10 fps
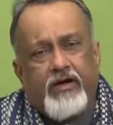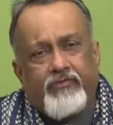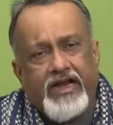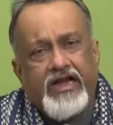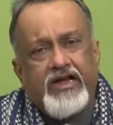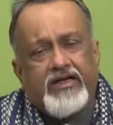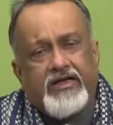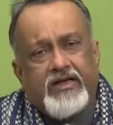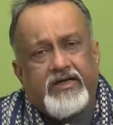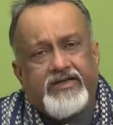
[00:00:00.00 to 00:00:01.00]
will
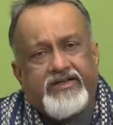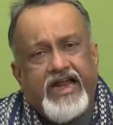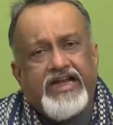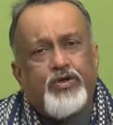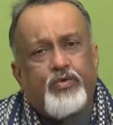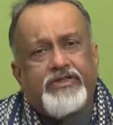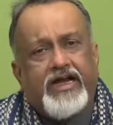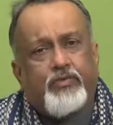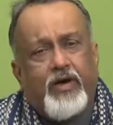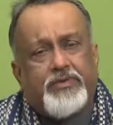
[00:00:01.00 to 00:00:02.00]
tell you
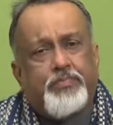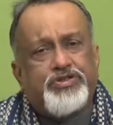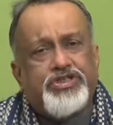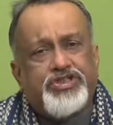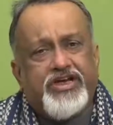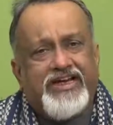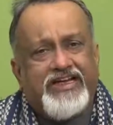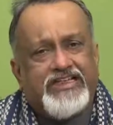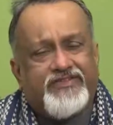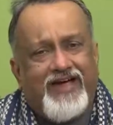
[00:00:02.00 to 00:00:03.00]
that what
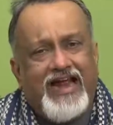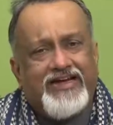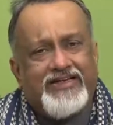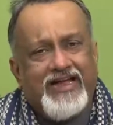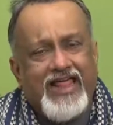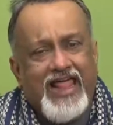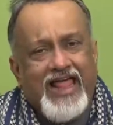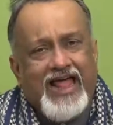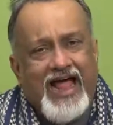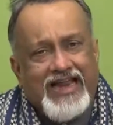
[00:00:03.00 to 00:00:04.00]
positioning is valid,
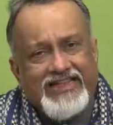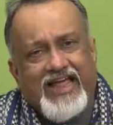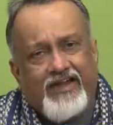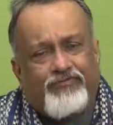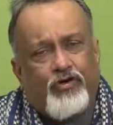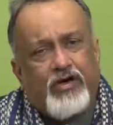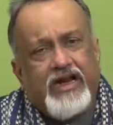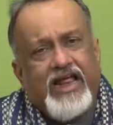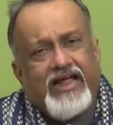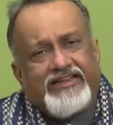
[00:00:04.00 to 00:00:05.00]
and therefore,
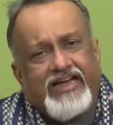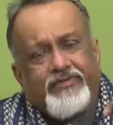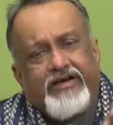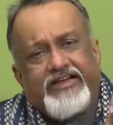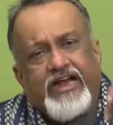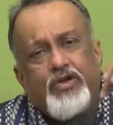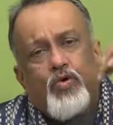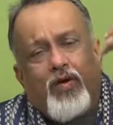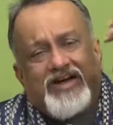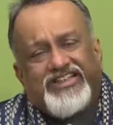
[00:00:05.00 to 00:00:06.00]
that will tell you
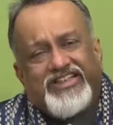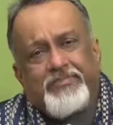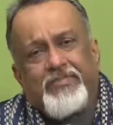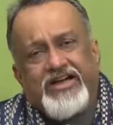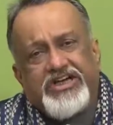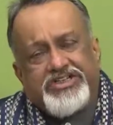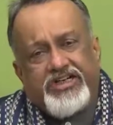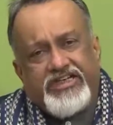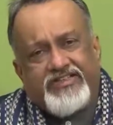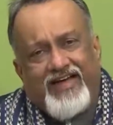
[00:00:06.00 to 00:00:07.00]
what
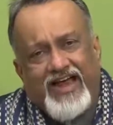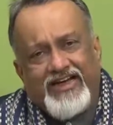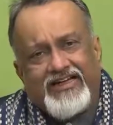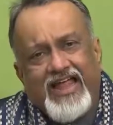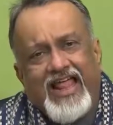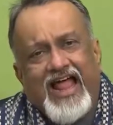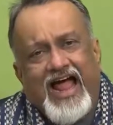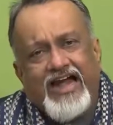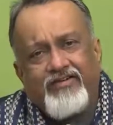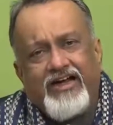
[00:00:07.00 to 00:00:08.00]
segmentation is valid
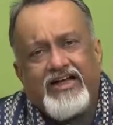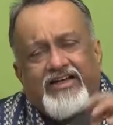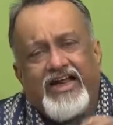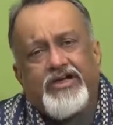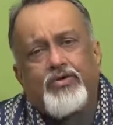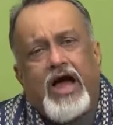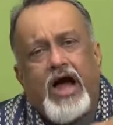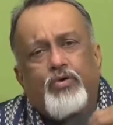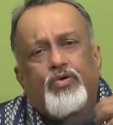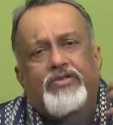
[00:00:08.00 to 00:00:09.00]
and will tell you
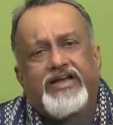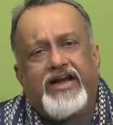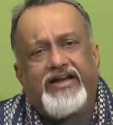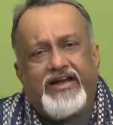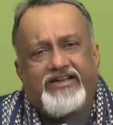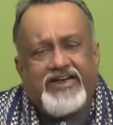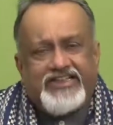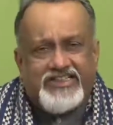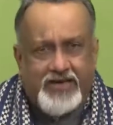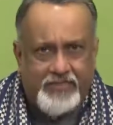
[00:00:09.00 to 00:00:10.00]
how to target
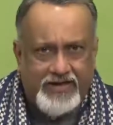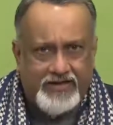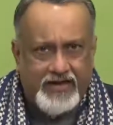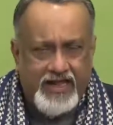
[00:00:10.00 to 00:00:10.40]
that segment.